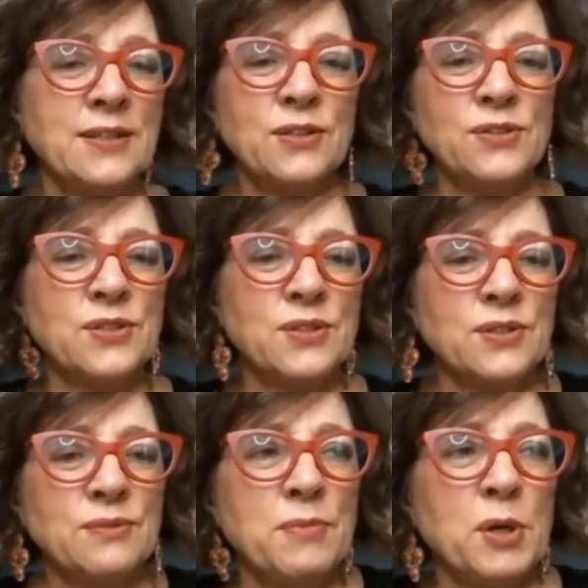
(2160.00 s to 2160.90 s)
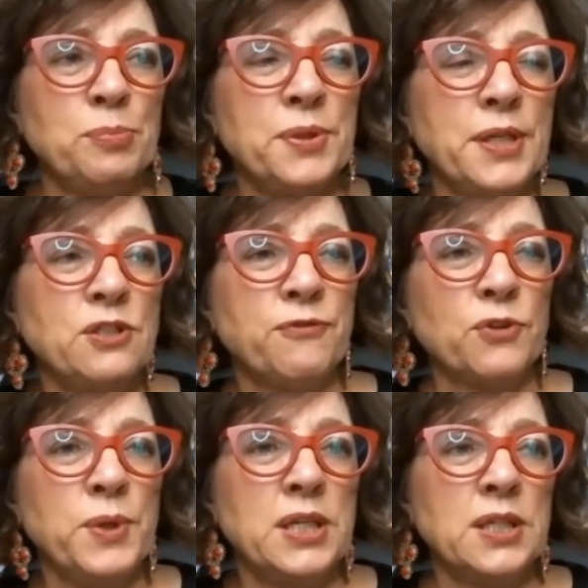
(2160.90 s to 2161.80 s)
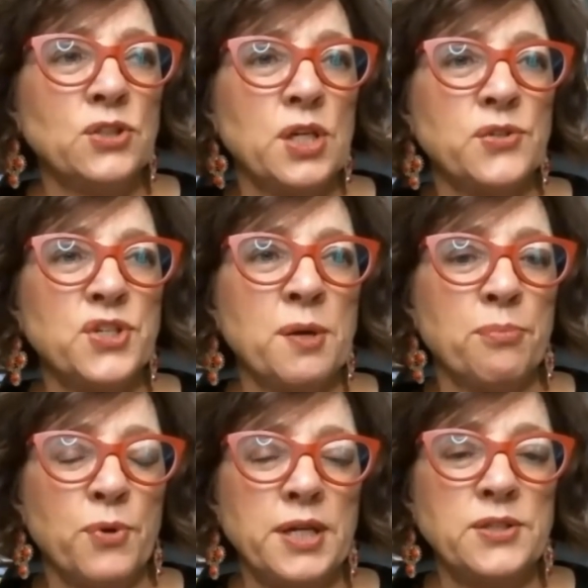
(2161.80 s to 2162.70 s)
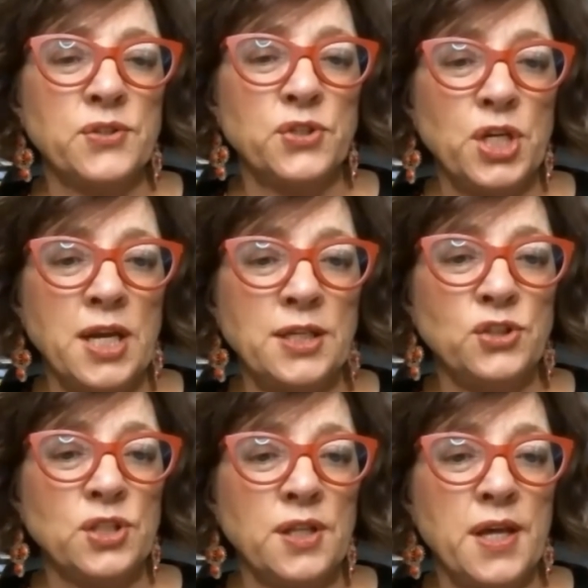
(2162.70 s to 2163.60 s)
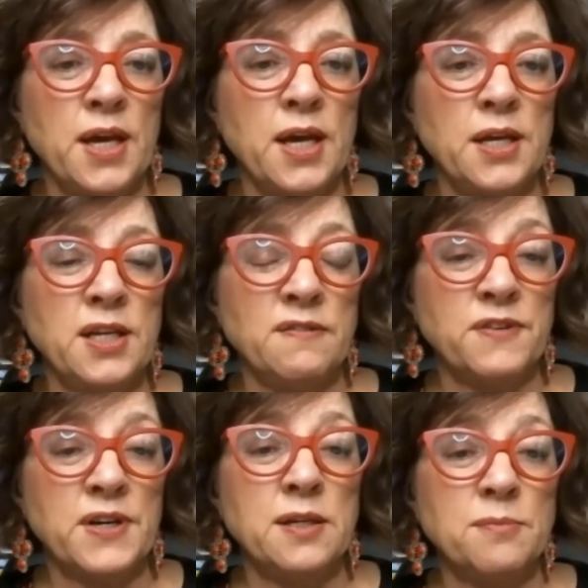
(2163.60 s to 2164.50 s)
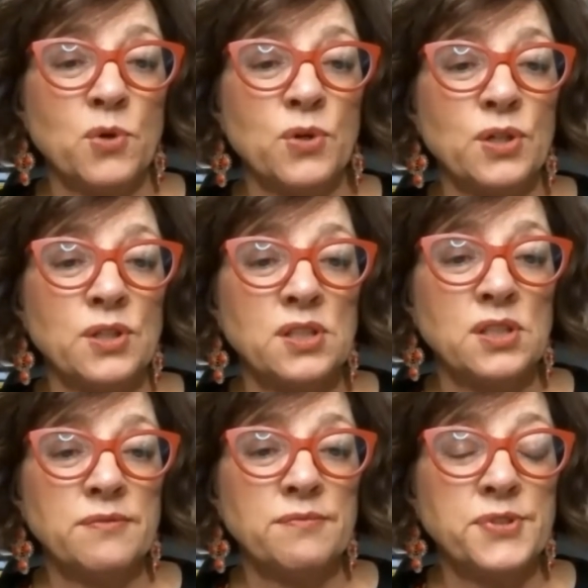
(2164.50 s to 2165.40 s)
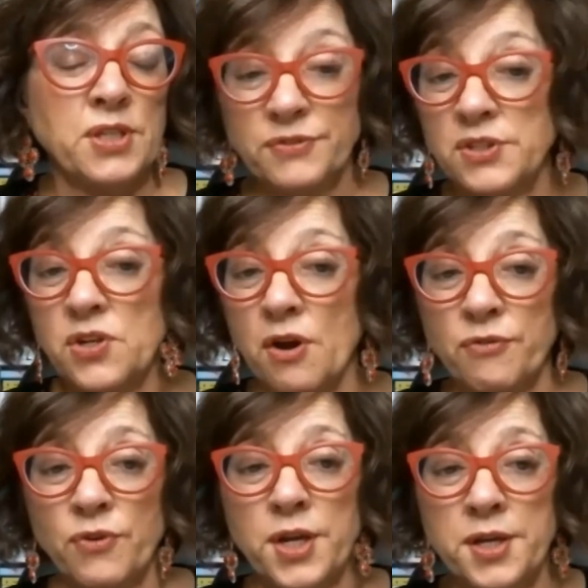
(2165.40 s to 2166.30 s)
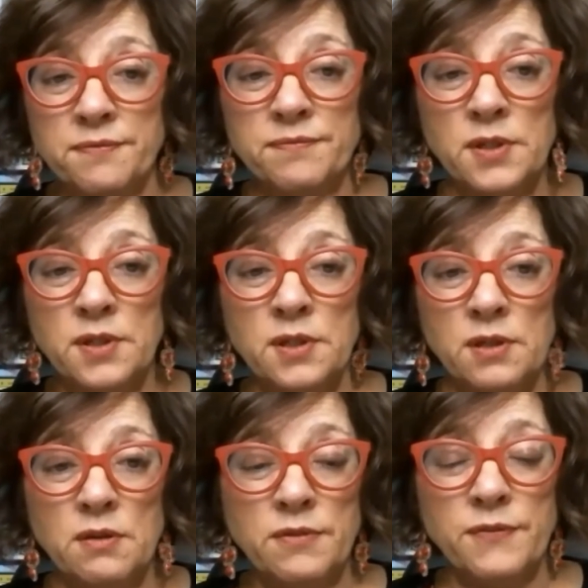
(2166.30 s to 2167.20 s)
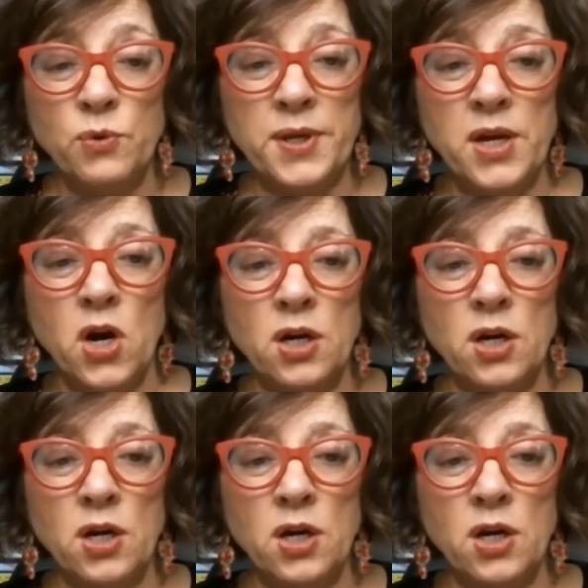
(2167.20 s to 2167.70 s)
think there's a place where we can just embrace the change and then invite more self-discovery of who we are.